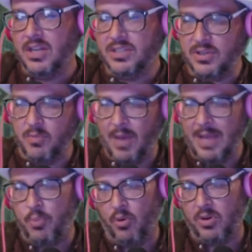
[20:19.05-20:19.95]
2,
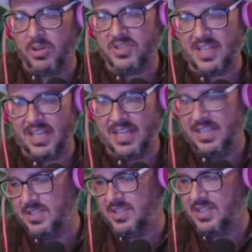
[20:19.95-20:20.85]
Mike Porter
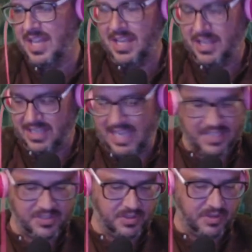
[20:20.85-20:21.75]
says
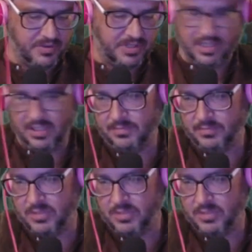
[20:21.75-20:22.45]
Castle of No Return.